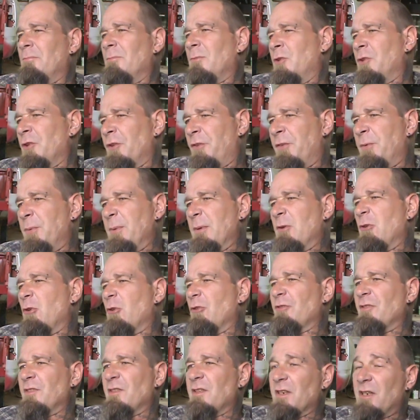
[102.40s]
Good
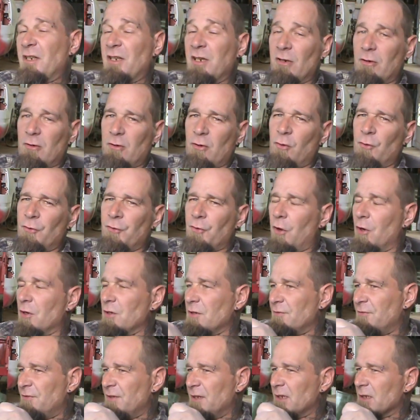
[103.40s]
3/4 of the clear goes on
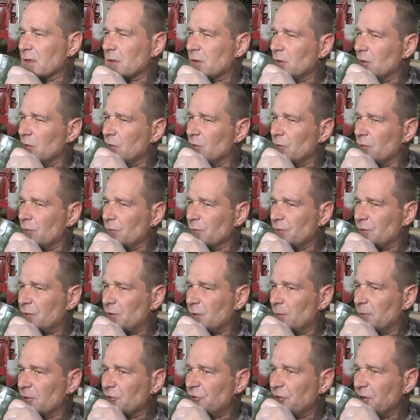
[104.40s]
the vehicle and
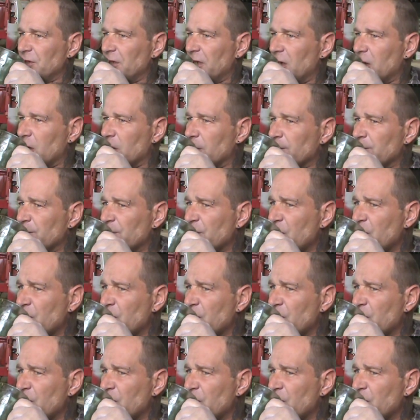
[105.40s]
so much in the air.